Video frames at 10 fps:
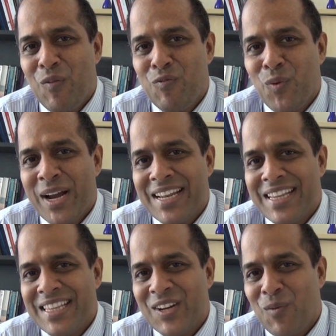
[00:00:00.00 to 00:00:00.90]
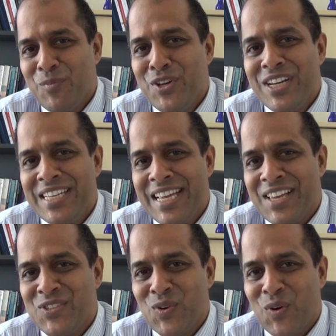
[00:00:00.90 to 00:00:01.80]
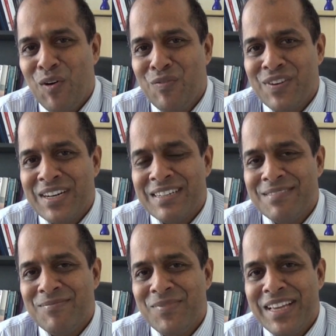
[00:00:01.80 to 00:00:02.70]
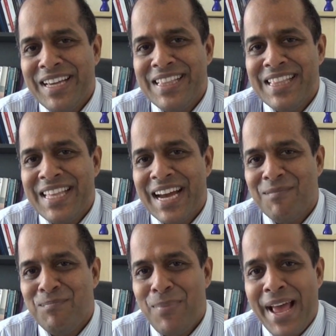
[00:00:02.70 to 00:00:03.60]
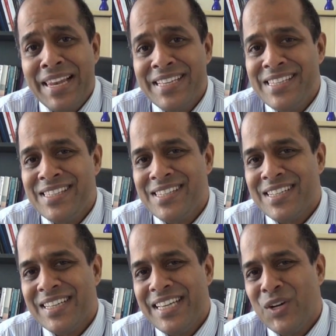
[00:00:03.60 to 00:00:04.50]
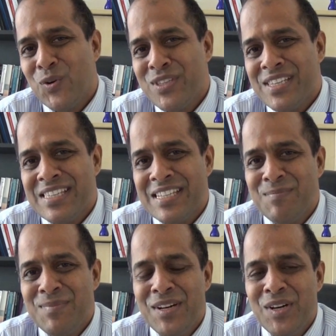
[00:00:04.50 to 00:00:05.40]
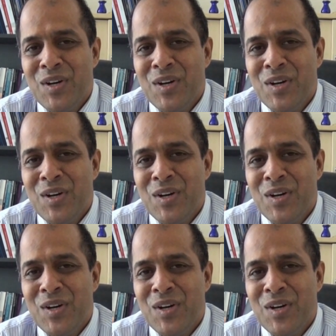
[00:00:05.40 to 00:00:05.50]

of what the community has offer in their balanced ecosystem,